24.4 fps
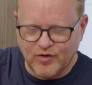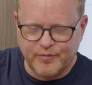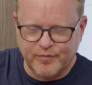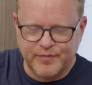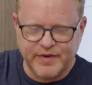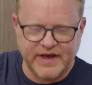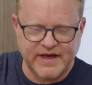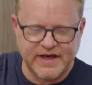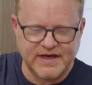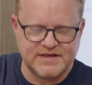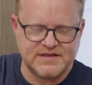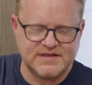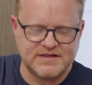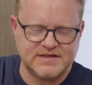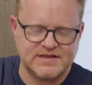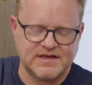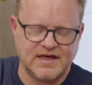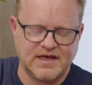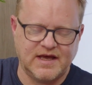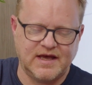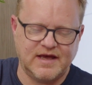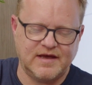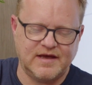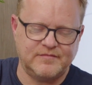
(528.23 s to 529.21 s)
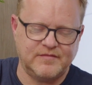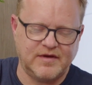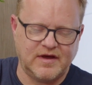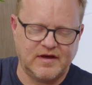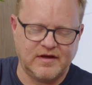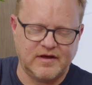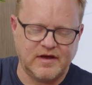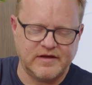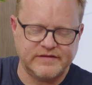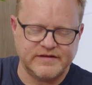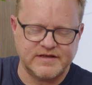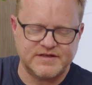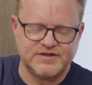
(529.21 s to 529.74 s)
picks at
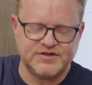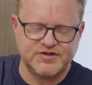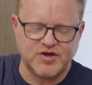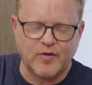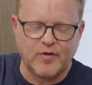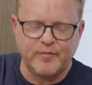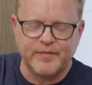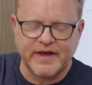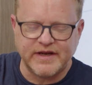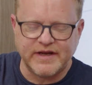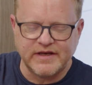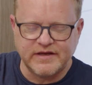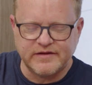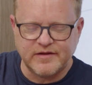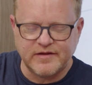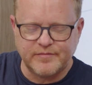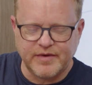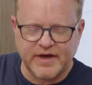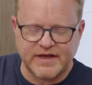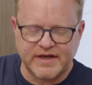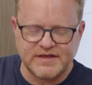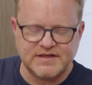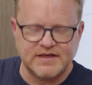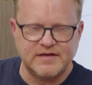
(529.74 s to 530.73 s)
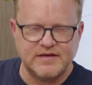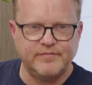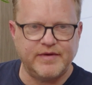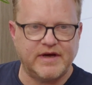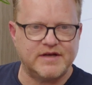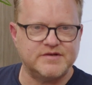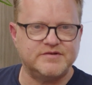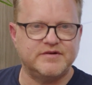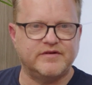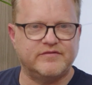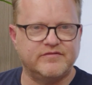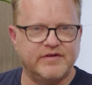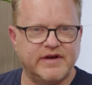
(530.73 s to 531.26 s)
the top end of the betting.
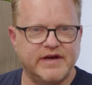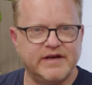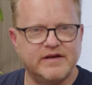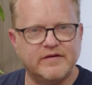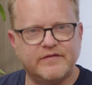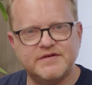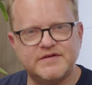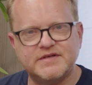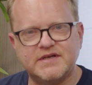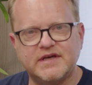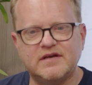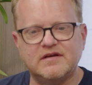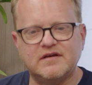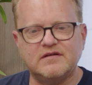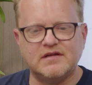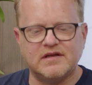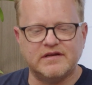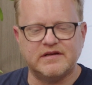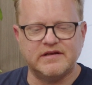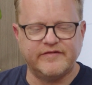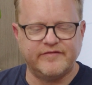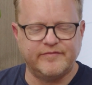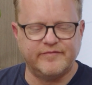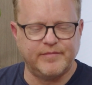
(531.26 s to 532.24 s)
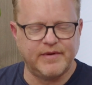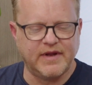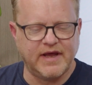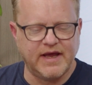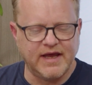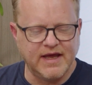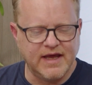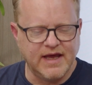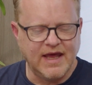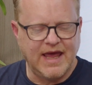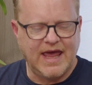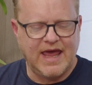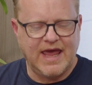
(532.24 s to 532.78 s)
Patrick Reed, obviously another LIV
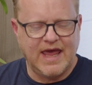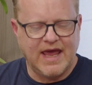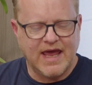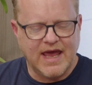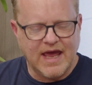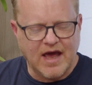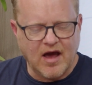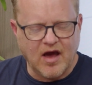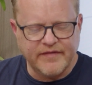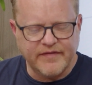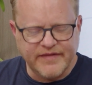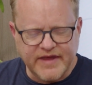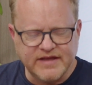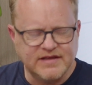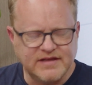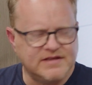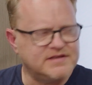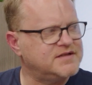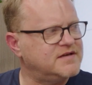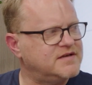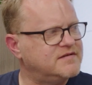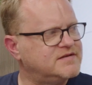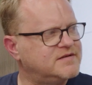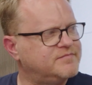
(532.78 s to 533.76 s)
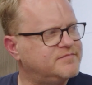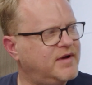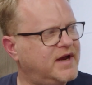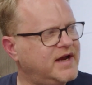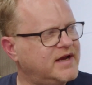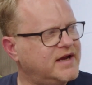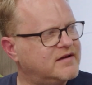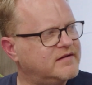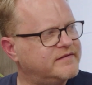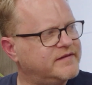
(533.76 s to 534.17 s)
player. Are they the two to back? Are